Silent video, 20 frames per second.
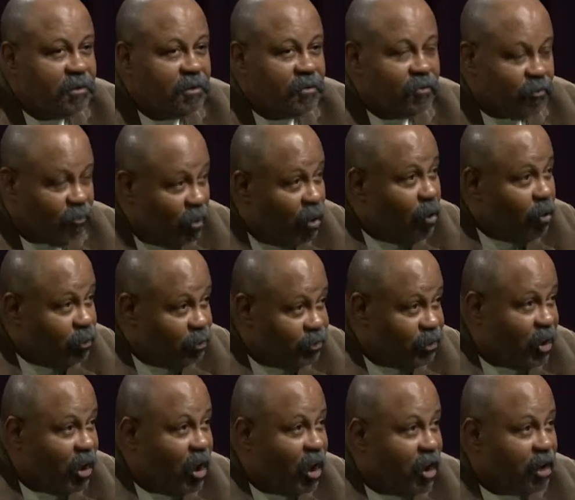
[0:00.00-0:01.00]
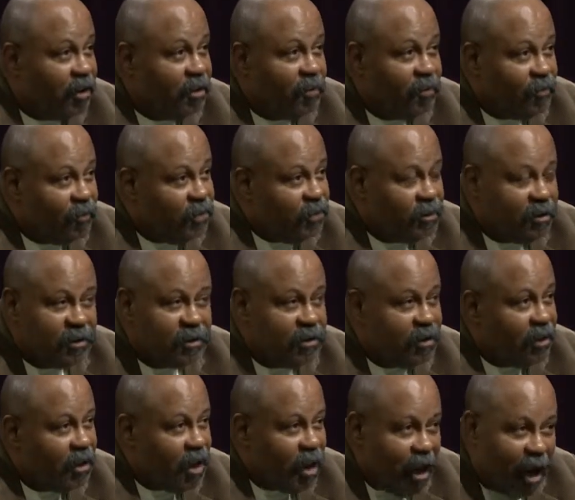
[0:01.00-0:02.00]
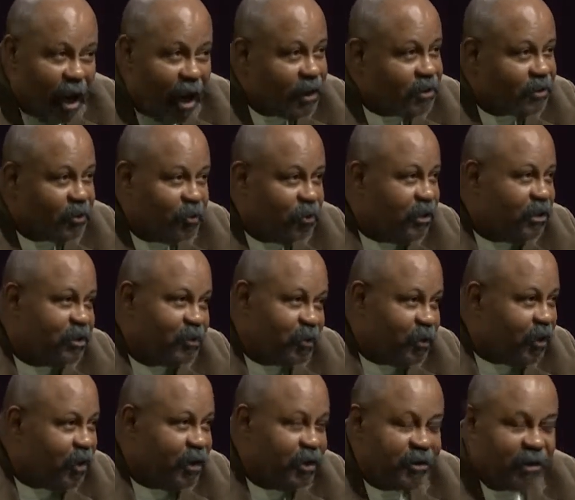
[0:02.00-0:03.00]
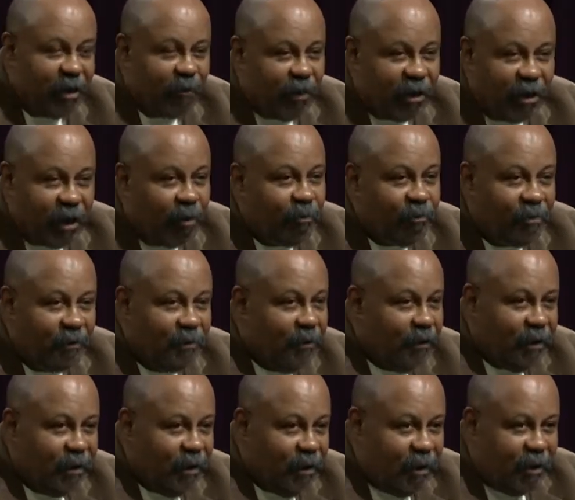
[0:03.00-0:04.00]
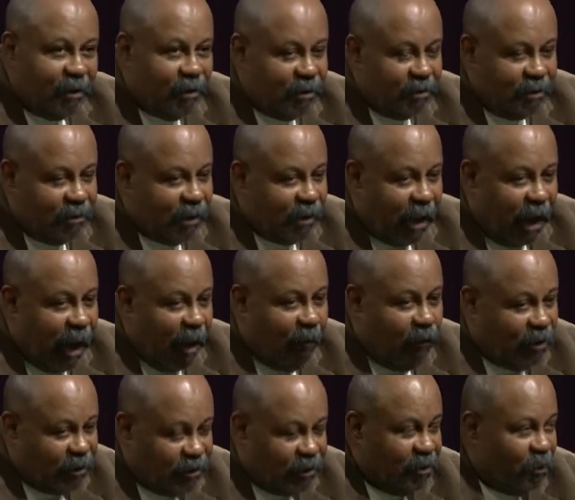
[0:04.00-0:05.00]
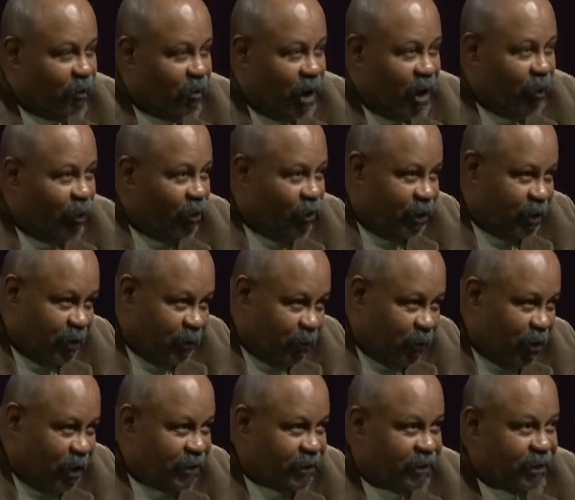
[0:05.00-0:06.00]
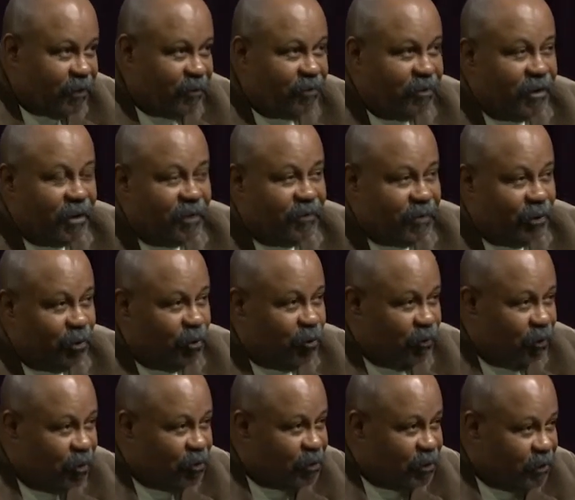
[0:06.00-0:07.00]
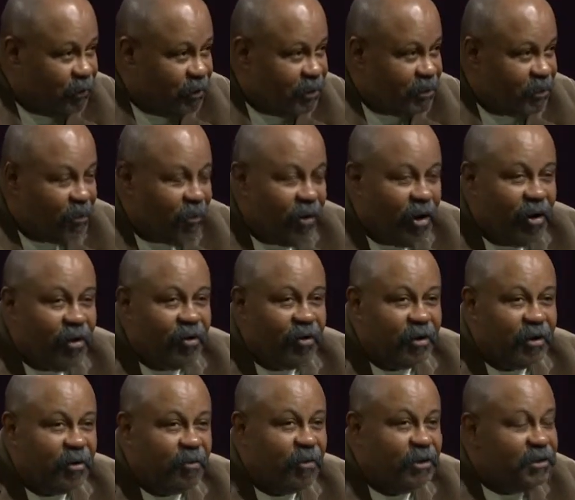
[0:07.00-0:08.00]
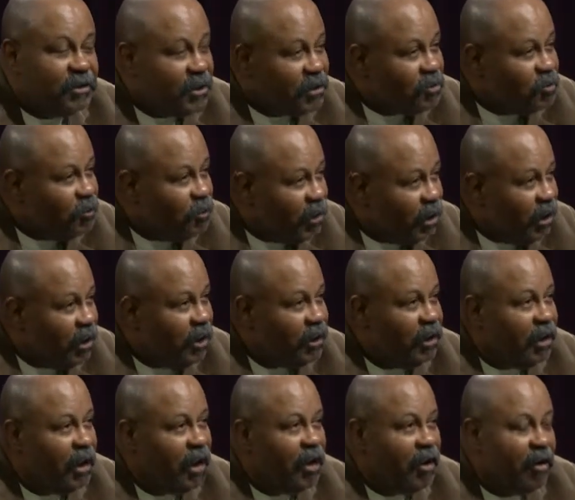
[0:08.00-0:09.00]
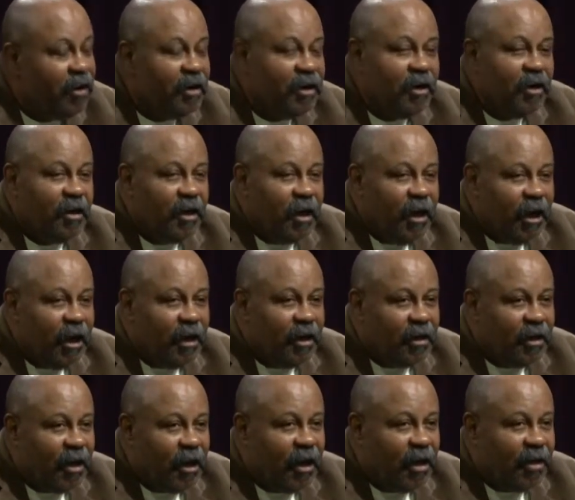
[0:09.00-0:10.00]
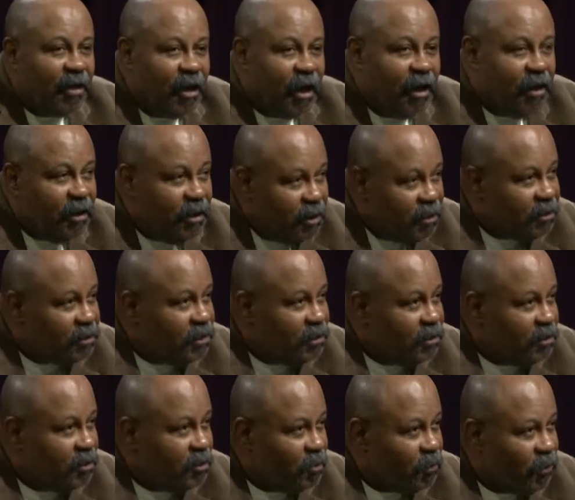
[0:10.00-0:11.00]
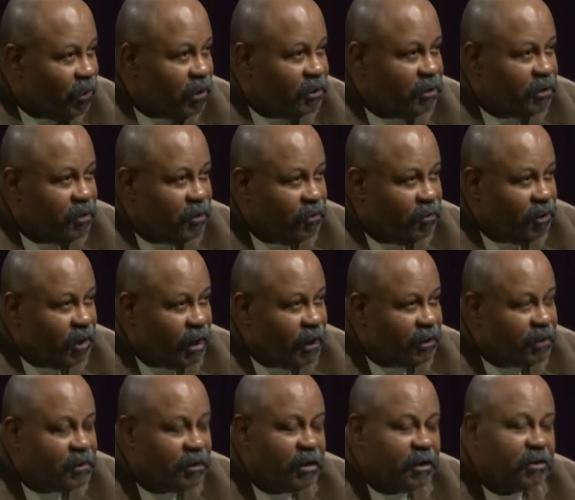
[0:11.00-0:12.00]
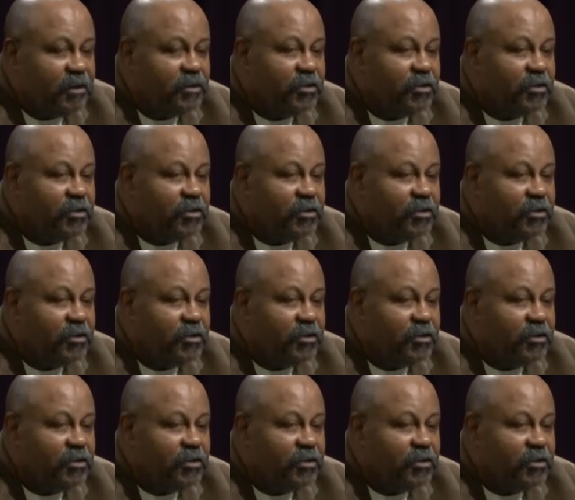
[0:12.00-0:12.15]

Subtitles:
Rose Garden was just an awesome experience. I mean, I wasn't the priority. The president of the university was the priority. But just being there and listening to the president of the United States